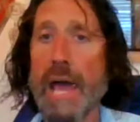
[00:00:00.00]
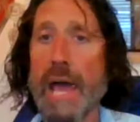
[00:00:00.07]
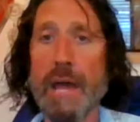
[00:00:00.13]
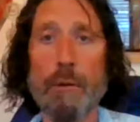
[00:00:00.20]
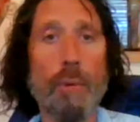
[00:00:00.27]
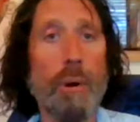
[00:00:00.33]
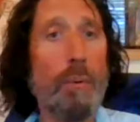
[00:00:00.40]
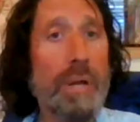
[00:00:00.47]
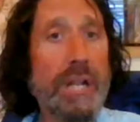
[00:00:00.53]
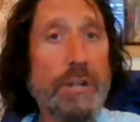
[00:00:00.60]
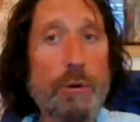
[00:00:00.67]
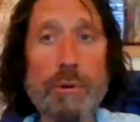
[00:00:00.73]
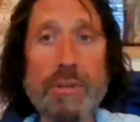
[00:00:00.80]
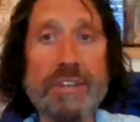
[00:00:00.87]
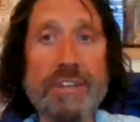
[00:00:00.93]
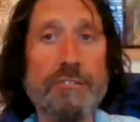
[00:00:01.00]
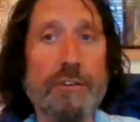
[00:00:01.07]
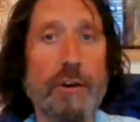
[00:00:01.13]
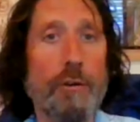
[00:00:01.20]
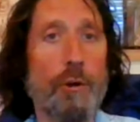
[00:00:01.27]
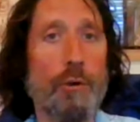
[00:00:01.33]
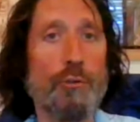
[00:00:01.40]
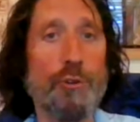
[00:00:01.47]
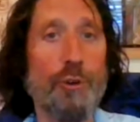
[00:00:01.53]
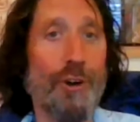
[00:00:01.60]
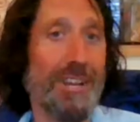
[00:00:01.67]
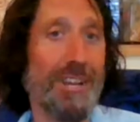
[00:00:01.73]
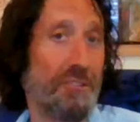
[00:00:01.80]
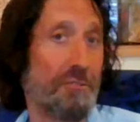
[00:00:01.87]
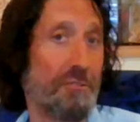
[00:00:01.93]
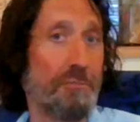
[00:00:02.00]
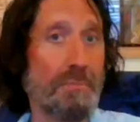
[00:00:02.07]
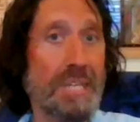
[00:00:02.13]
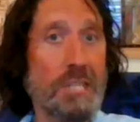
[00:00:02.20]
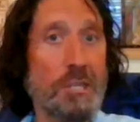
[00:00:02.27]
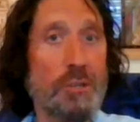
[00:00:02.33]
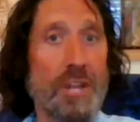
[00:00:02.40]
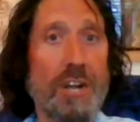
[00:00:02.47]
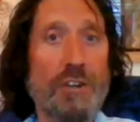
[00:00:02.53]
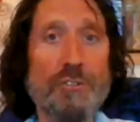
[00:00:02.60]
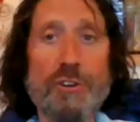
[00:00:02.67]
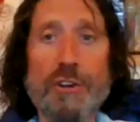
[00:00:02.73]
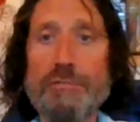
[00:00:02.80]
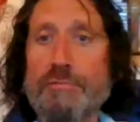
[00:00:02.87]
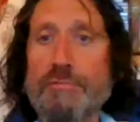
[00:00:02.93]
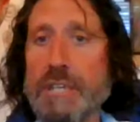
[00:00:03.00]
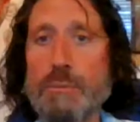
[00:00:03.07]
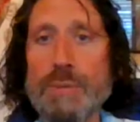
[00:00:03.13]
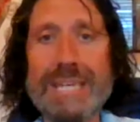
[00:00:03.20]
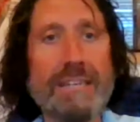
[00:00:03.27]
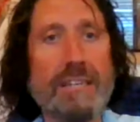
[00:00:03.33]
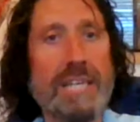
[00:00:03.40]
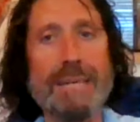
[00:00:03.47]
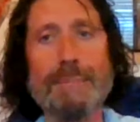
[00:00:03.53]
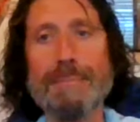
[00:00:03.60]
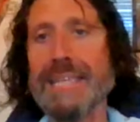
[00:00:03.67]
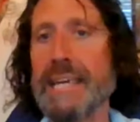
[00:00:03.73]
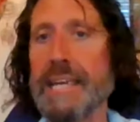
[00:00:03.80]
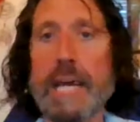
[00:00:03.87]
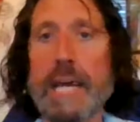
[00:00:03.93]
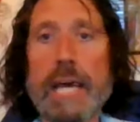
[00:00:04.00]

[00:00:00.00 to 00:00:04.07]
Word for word: And what we do with it's our own choice. You know, there's our free will coming in.